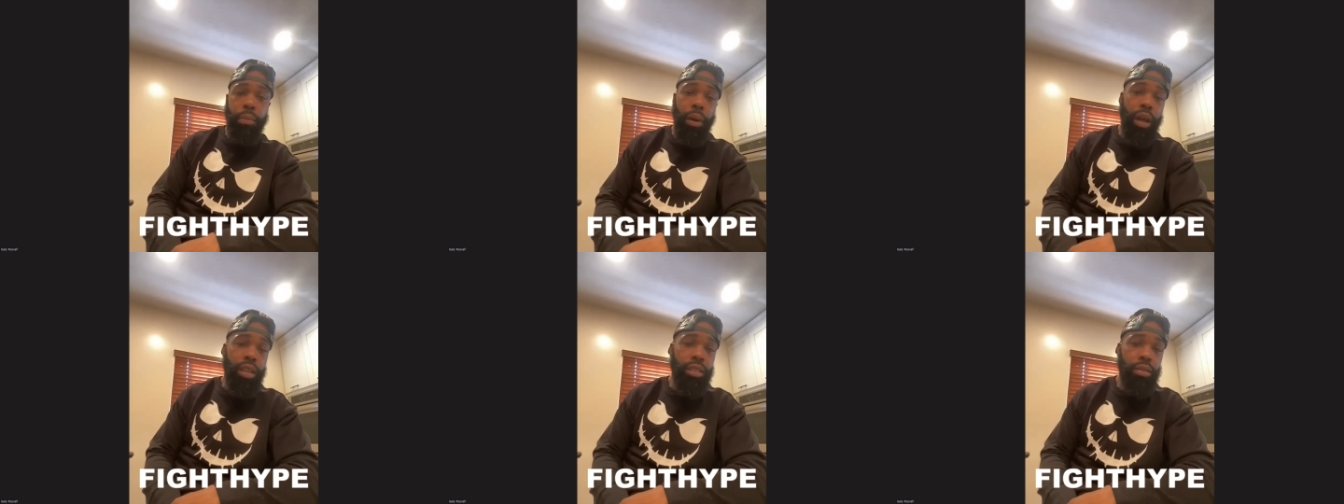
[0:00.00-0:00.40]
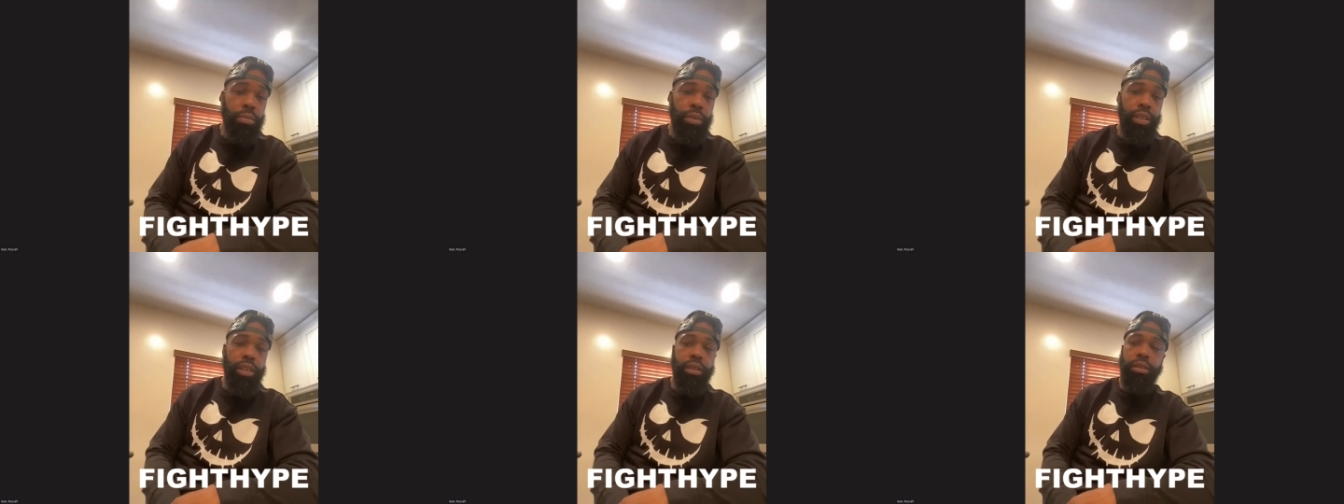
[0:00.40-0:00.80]

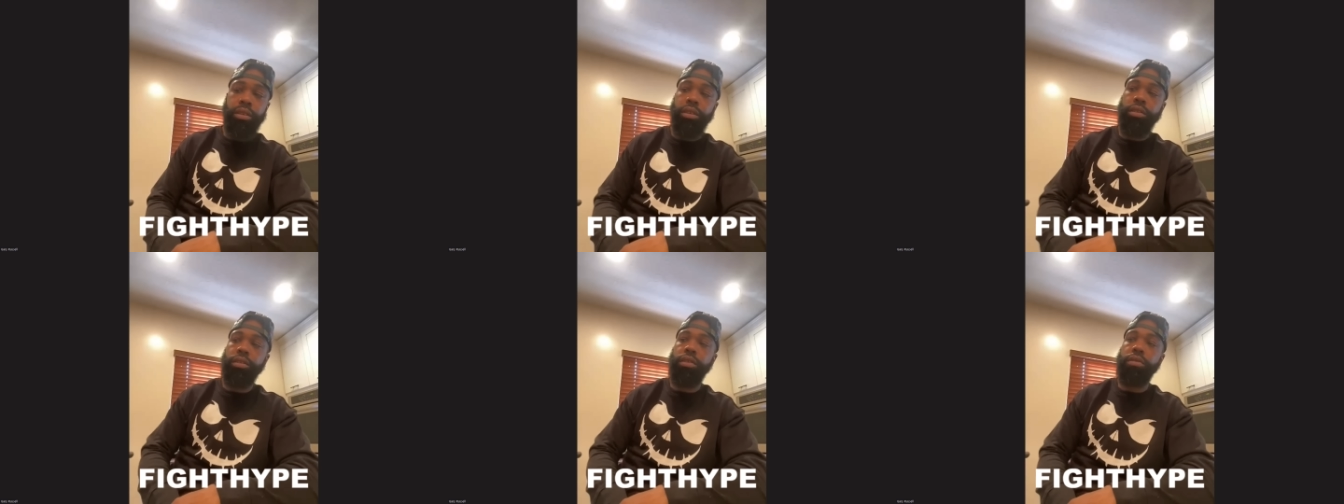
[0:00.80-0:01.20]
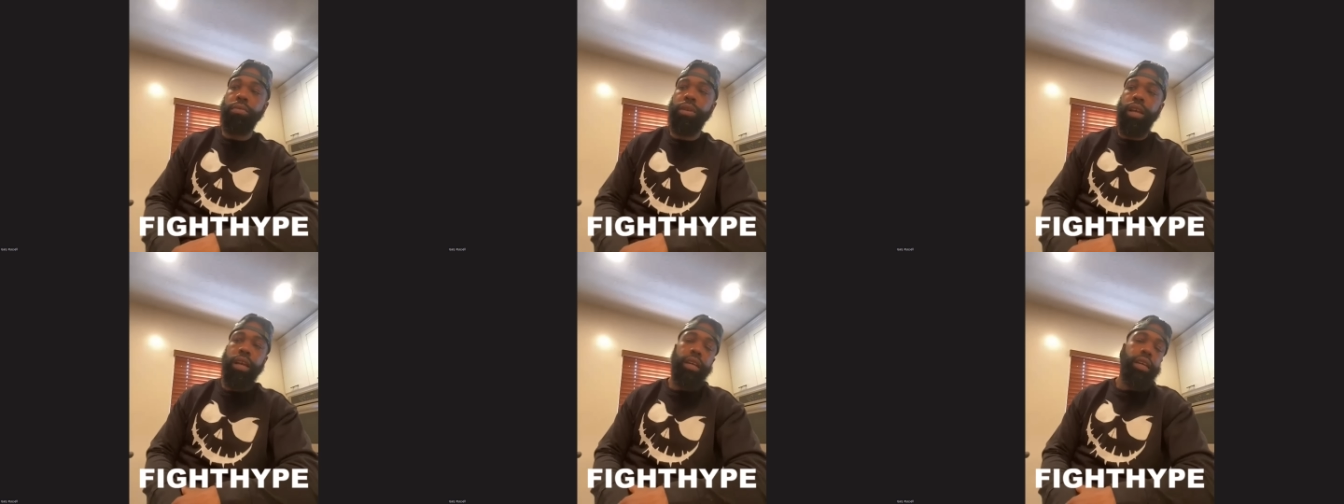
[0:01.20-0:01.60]
possibly. You know,
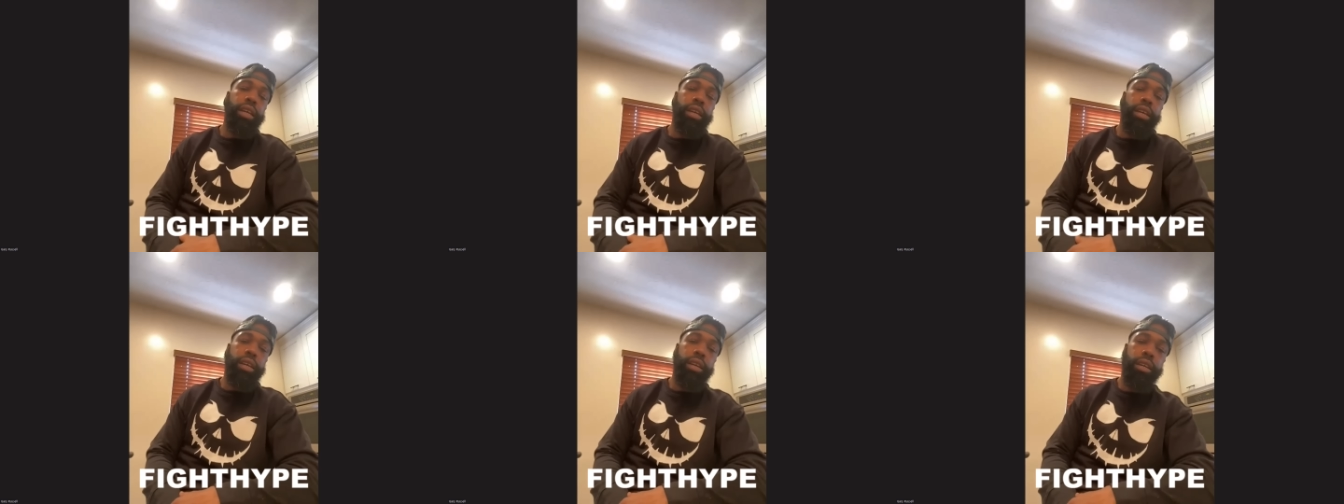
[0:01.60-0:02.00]
but I can't.